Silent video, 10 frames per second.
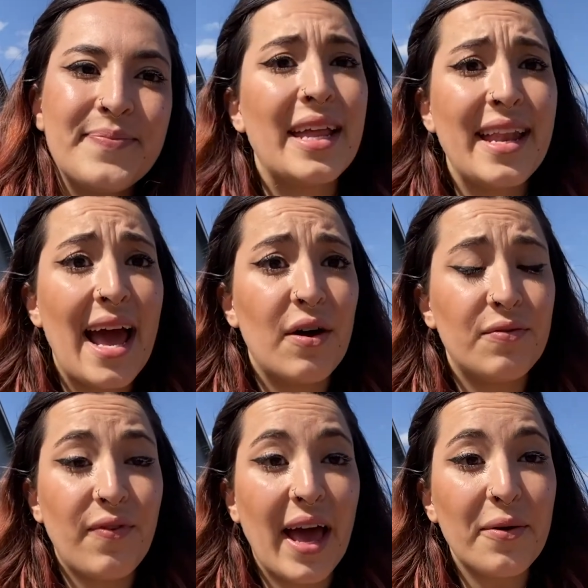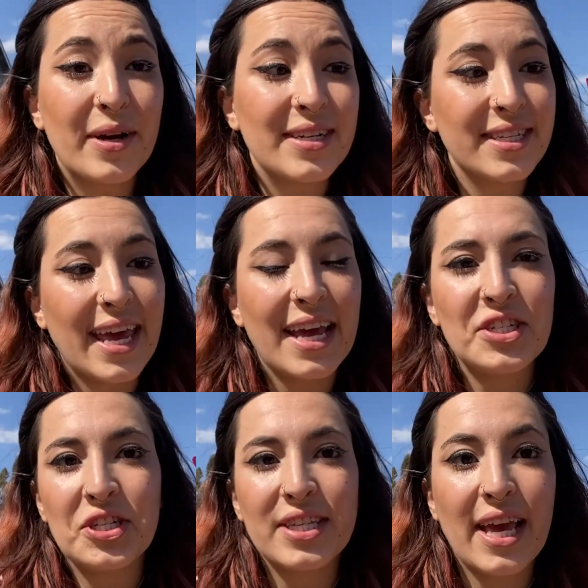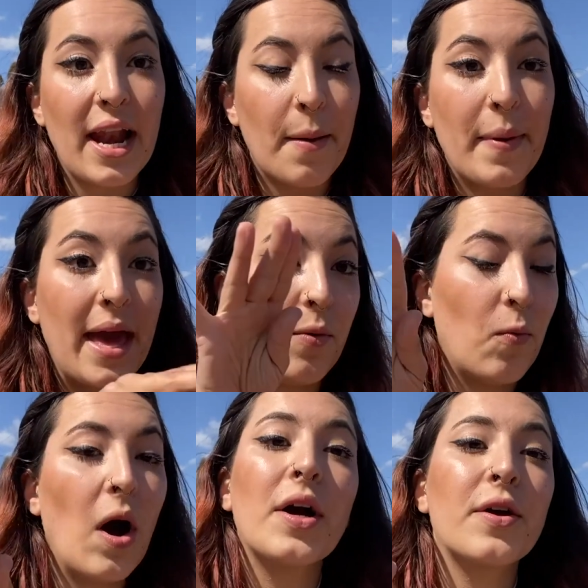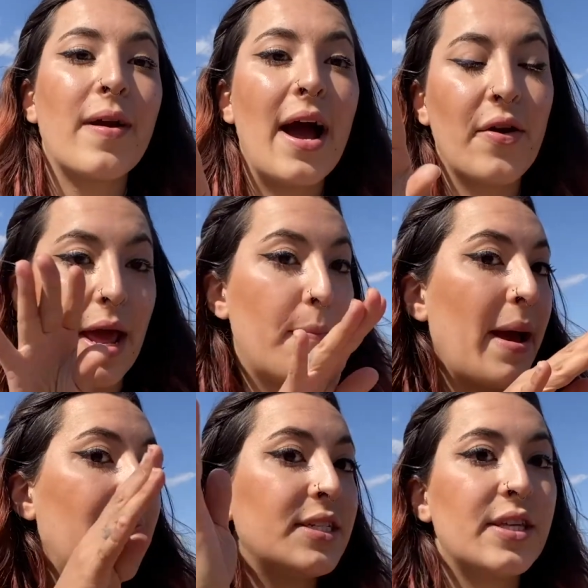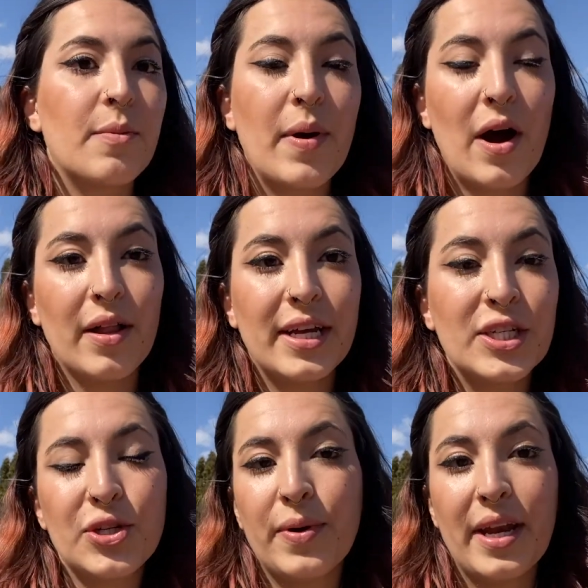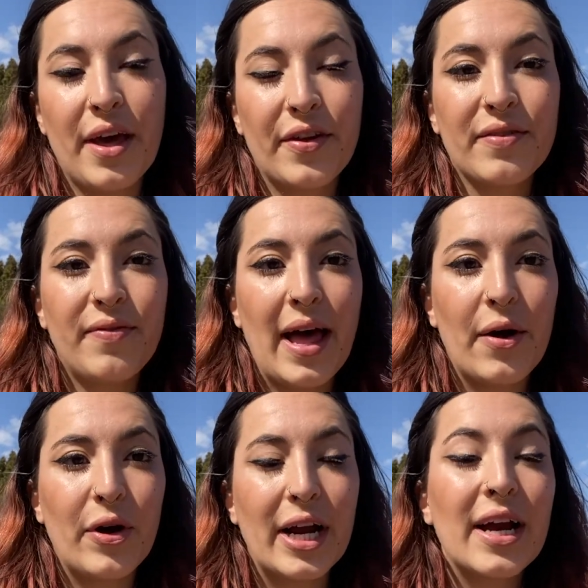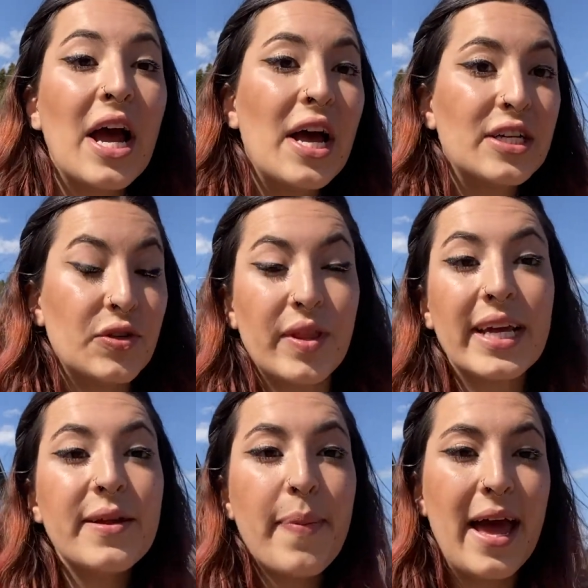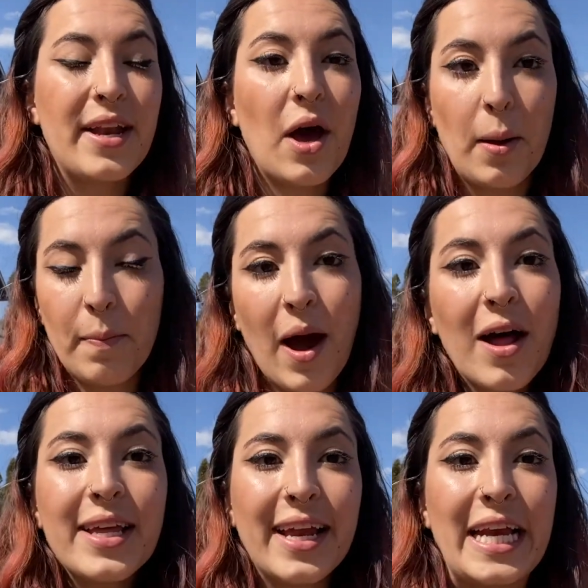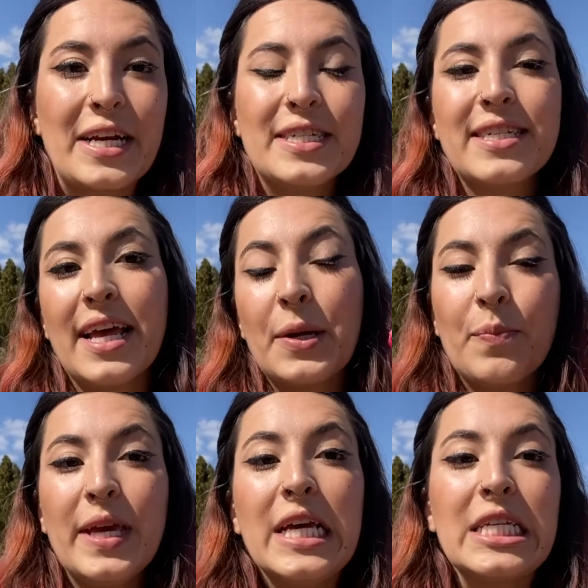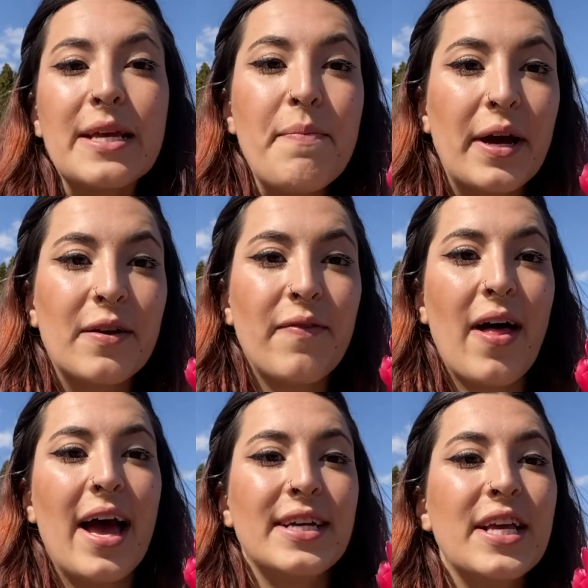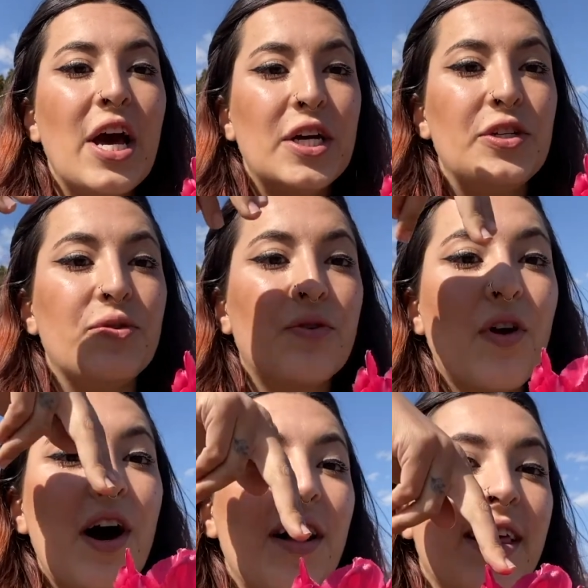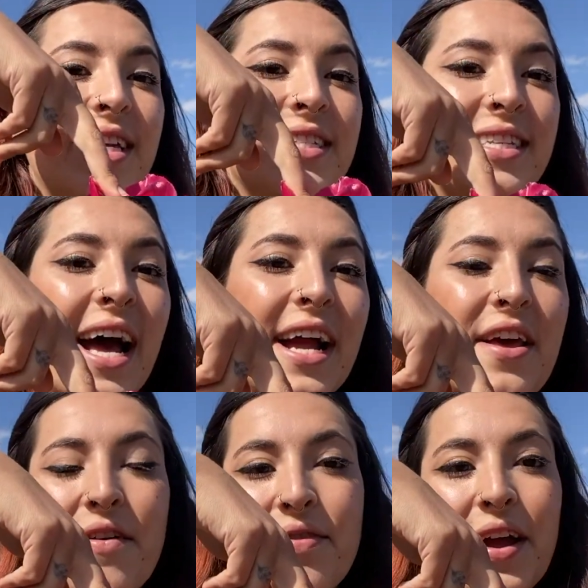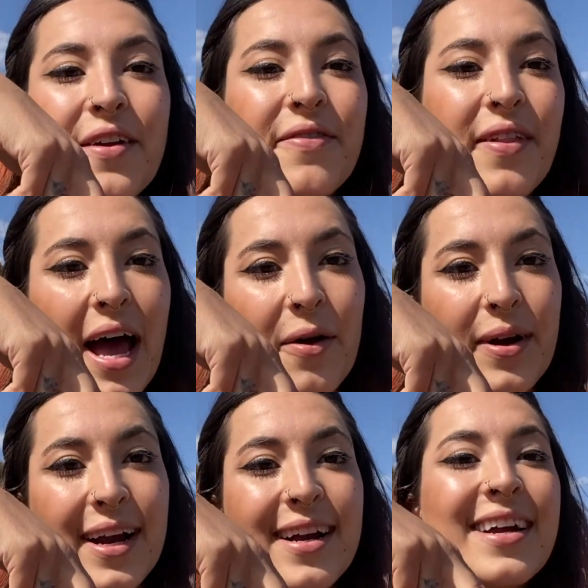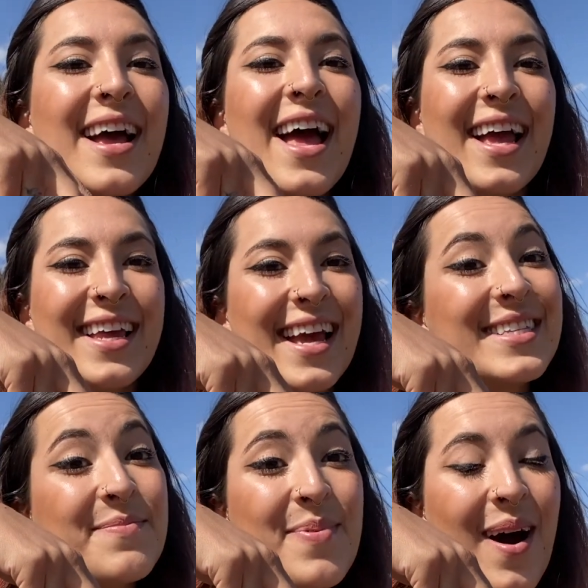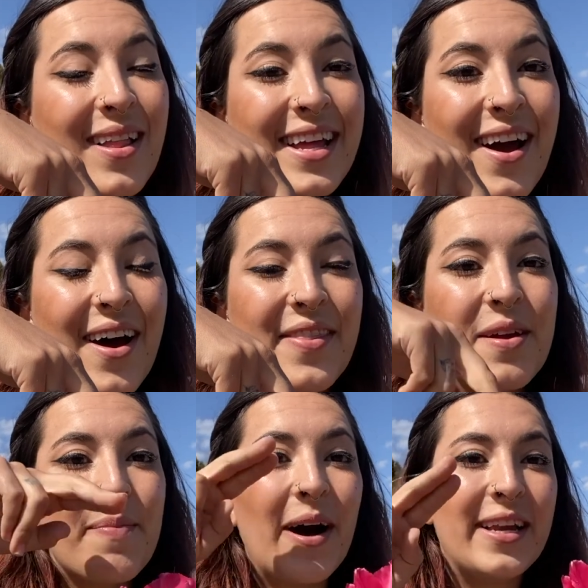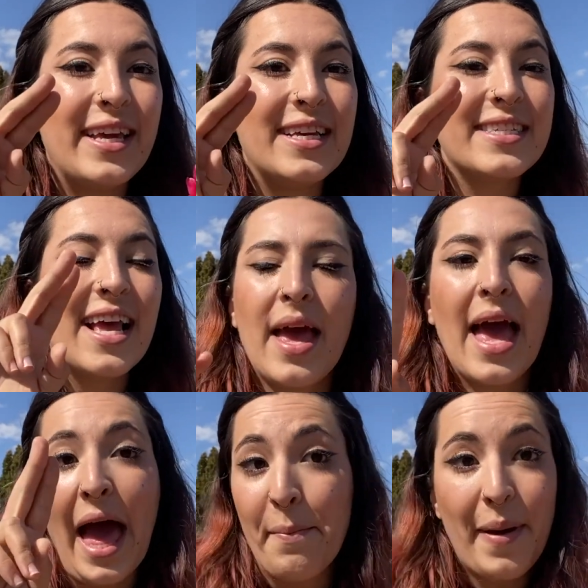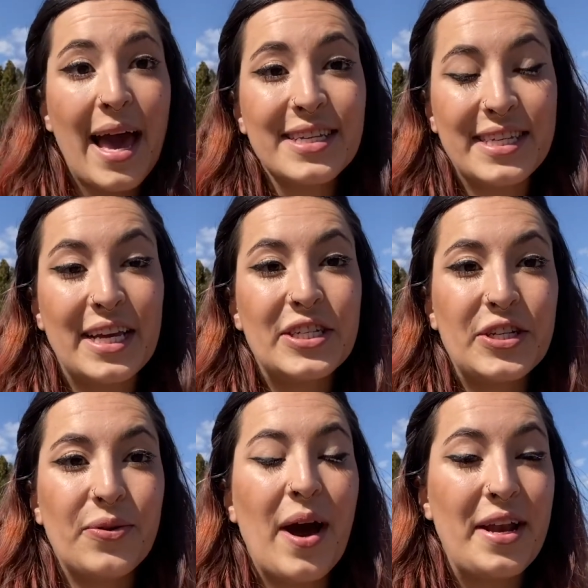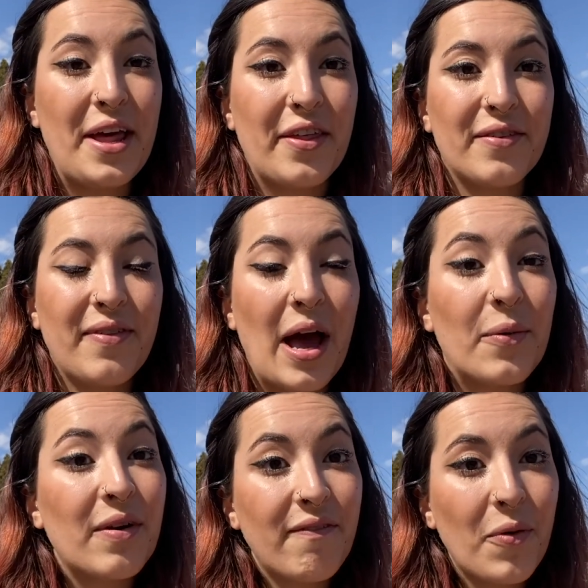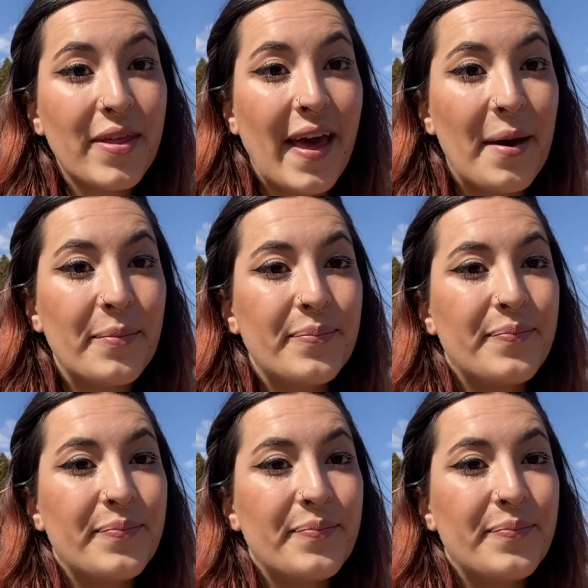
Now, flowers can't just get up and walk around and pass their pollen to another flower, so they depend on pollinators like bees and butterflies to crawl inside of their flower, get some pollen on their bodies, and pass it to another flower for them.